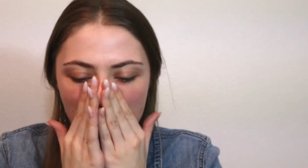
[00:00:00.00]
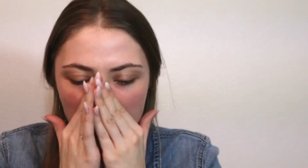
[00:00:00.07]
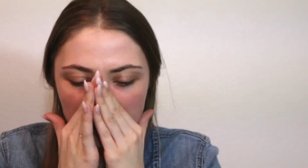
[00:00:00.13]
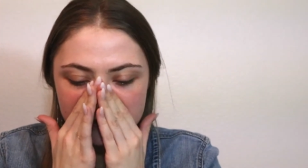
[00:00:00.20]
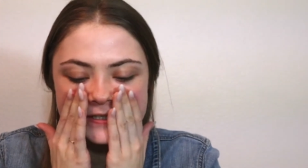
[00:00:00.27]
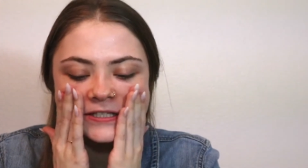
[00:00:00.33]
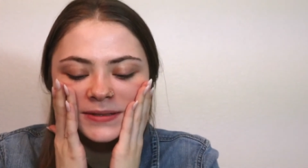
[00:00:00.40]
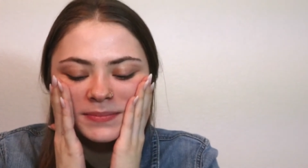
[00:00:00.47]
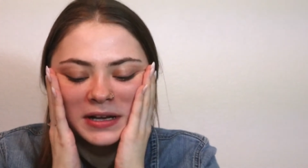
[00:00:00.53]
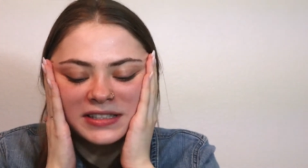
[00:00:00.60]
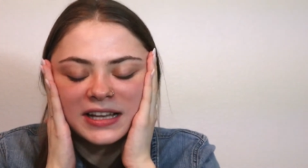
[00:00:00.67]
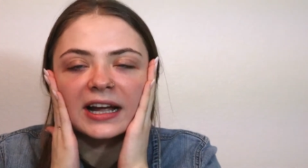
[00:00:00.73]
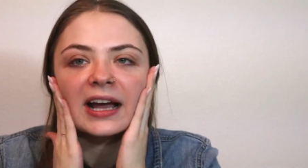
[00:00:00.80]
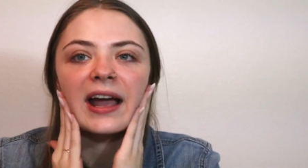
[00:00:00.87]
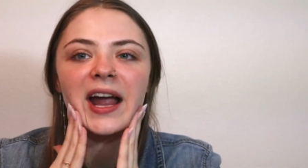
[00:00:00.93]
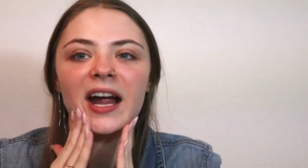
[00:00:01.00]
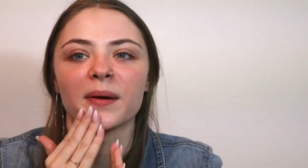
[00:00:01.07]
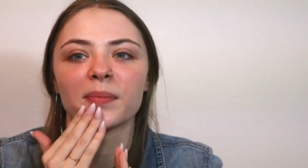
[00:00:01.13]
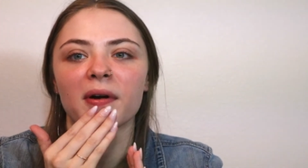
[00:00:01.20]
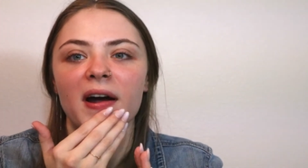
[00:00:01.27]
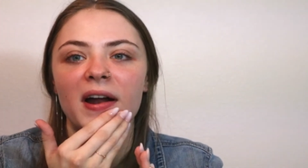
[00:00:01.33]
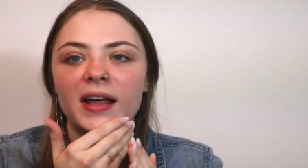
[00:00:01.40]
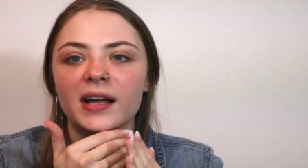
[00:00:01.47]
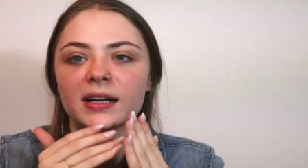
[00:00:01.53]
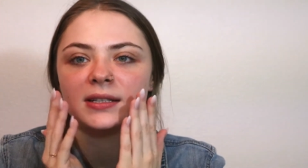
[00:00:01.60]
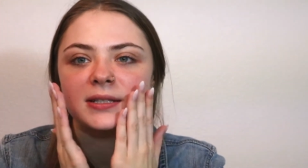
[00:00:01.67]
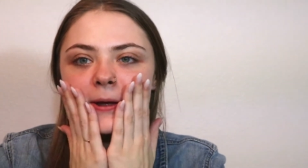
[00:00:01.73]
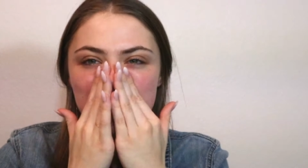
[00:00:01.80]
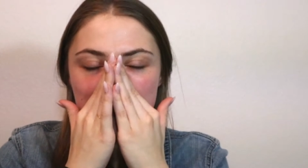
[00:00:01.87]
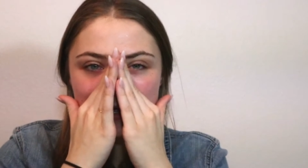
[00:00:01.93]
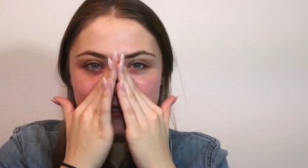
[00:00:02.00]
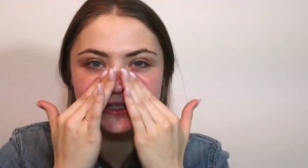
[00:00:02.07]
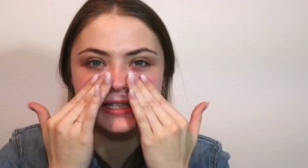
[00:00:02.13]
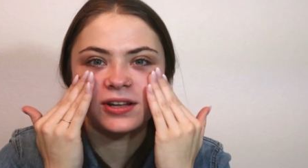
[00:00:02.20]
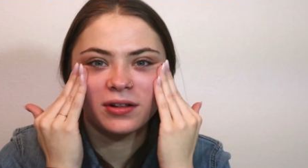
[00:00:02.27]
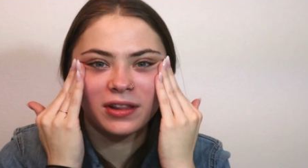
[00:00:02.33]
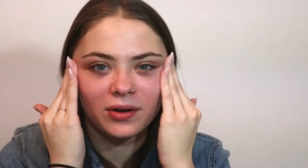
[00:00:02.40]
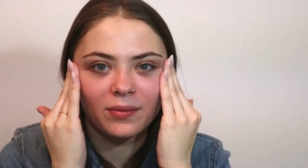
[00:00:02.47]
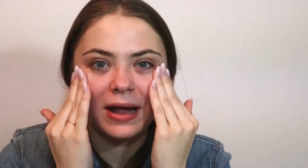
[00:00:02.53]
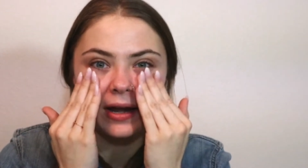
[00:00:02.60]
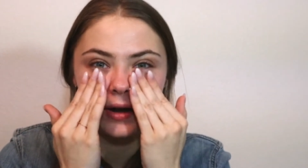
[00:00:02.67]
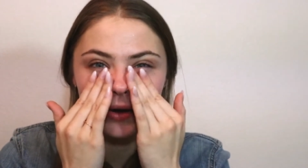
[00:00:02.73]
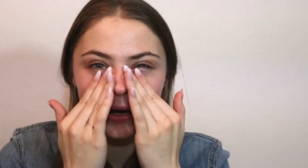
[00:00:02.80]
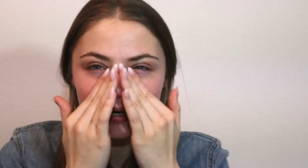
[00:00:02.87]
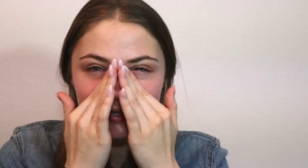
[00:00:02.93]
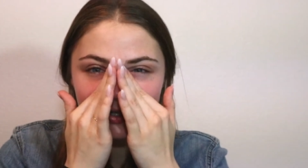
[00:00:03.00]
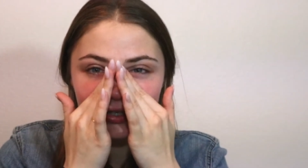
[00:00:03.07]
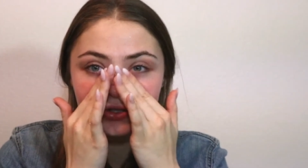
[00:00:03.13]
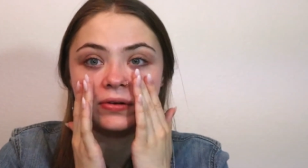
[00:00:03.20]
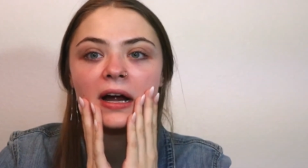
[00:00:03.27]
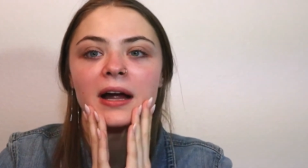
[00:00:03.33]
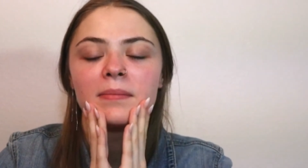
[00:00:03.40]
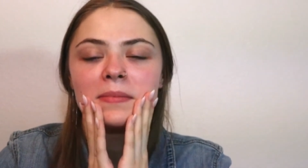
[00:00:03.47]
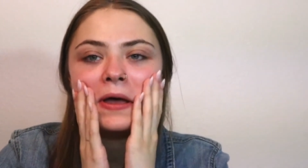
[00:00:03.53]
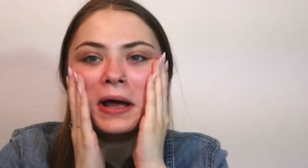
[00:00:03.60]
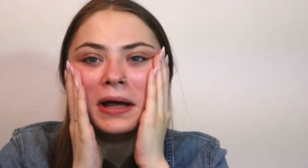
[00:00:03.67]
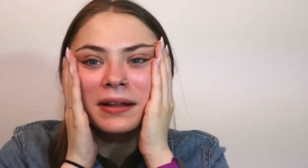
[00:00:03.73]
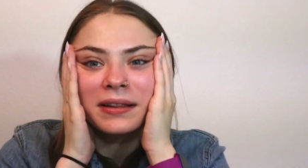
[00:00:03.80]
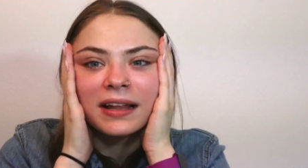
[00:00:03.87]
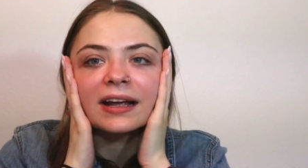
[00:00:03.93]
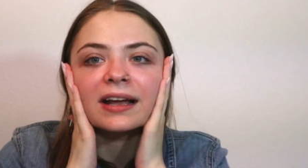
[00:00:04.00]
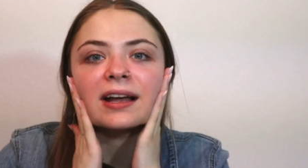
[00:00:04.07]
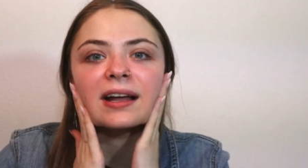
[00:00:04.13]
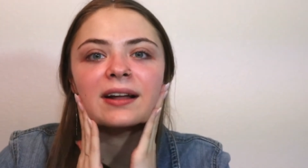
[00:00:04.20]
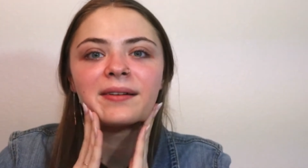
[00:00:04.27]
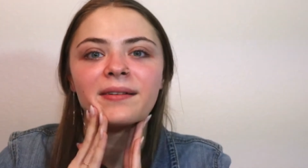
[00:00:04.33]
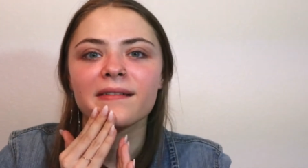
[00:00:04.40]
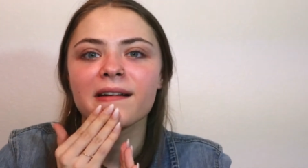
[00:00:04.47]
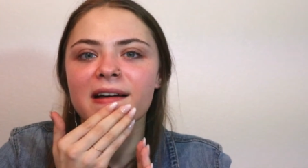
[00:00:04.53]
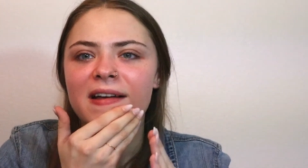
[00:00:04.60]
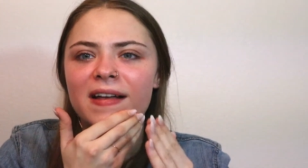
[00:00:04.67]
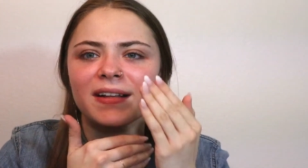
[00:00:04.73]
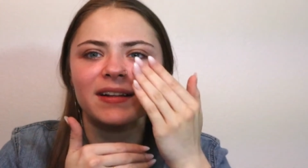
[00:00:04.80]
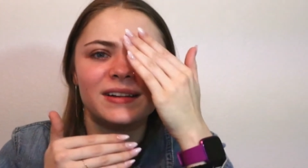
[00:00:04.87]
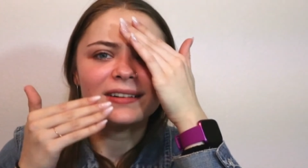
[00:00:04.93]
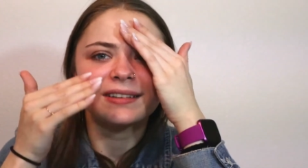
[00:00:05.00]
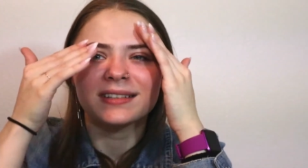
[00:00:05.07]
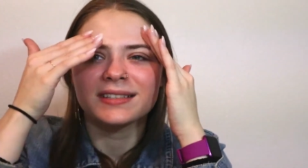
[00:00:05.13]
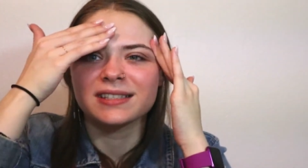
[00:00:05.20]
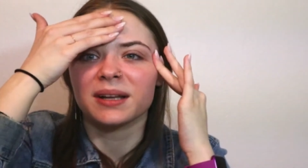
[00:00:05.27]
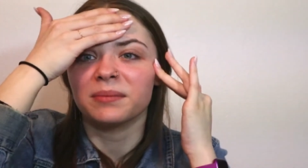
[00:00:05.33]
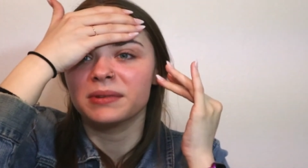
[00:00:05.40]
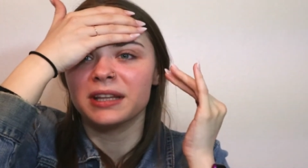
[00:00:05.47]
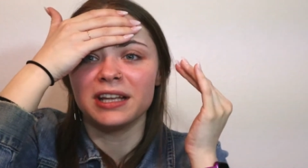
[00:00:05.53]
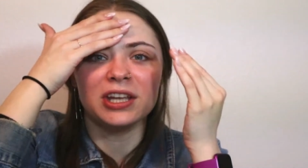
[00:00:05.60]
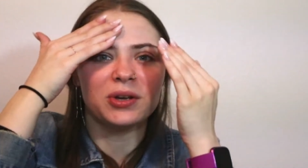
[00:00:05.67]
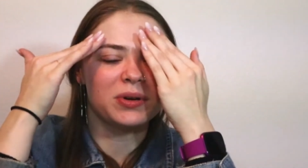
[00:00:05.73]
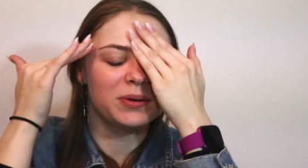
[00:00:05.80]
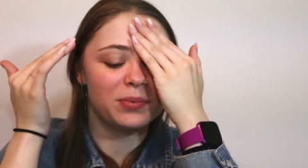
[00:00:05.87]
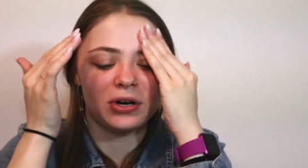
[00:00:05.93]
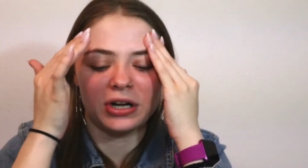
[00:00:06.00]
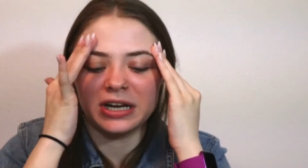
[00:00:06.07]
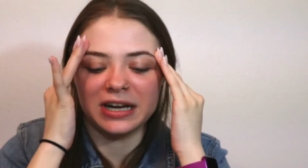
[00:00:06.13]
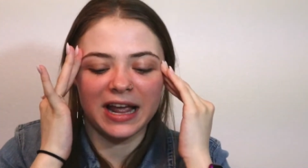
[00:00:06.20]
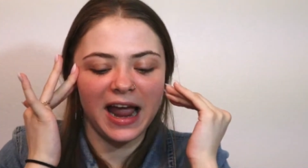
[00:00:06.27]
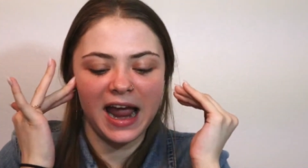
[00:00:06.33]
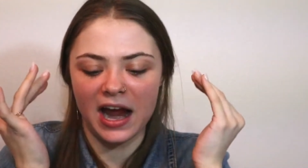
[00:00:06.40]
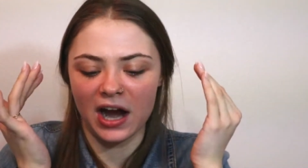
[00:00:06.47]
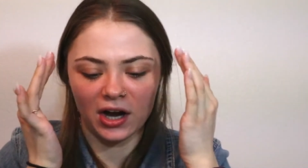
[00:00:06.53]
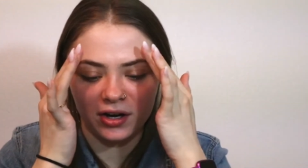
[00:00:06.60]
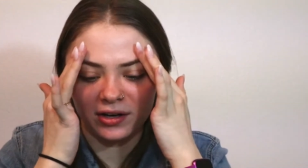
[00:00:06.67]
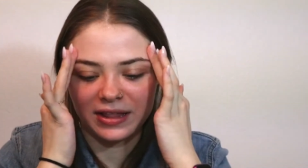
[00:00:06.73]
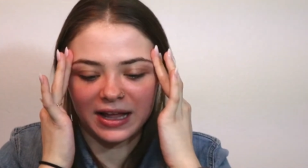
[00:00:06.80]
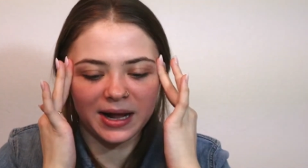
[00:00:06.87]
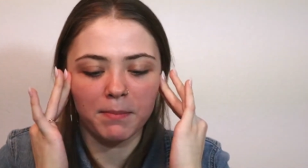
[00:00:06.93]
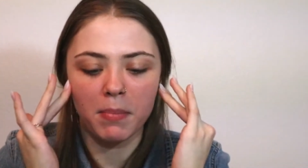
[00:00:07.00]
It just smells like a hair product. That's the only way I know how to describe that. Like something you would put in a hair, like a